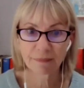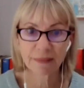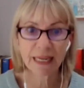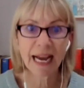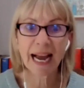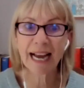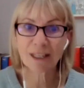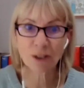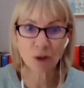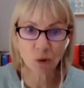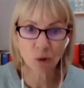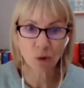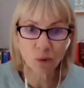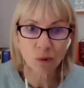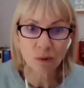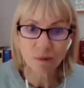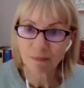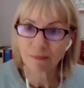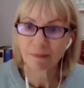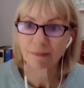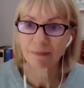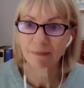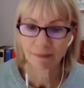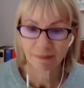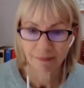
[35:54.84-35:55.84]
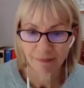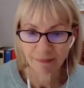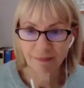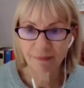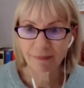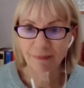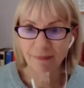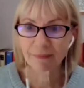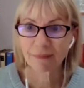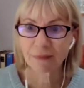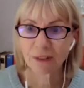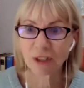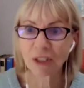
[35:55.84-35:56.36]
at all.
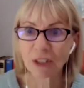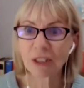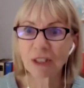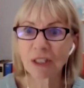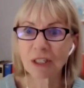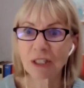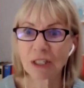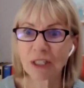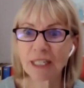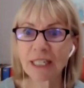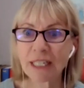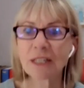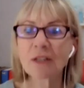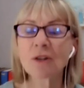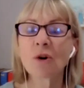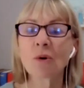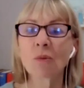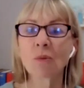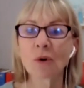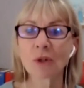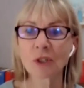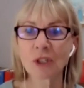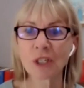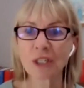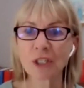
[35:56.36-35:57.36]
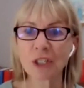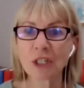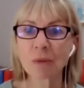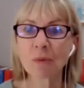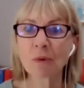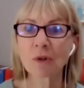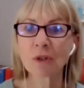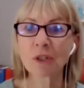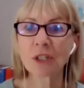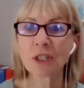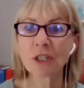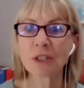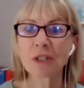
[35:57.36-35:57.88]
She just did not want it. She
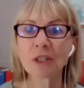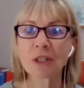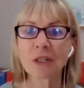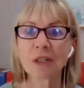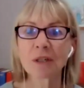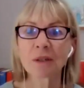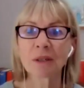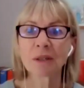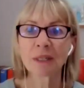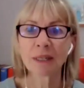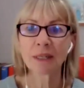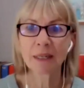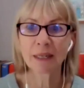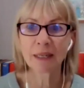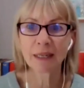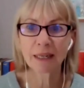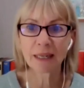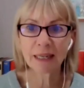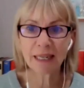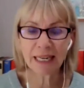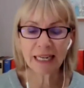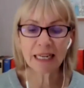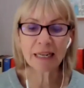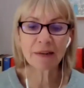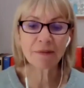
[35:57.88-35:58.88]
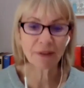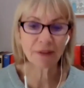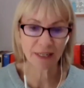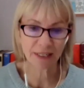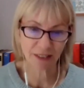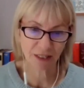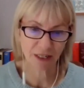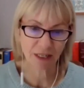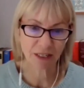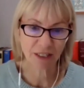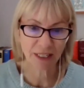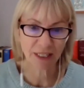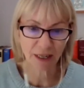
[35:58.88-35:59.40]
wanted to leave
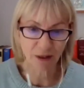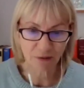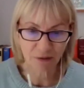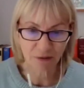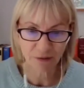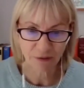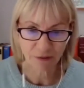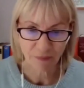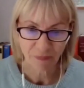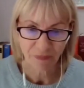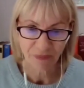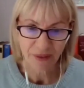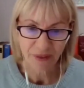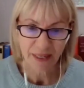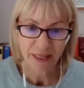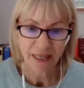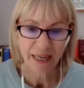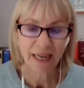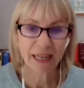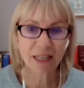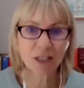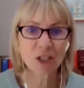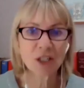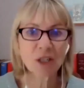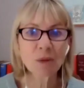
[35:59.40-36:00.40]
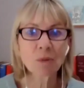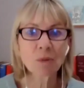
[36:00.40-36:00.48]
as herself and she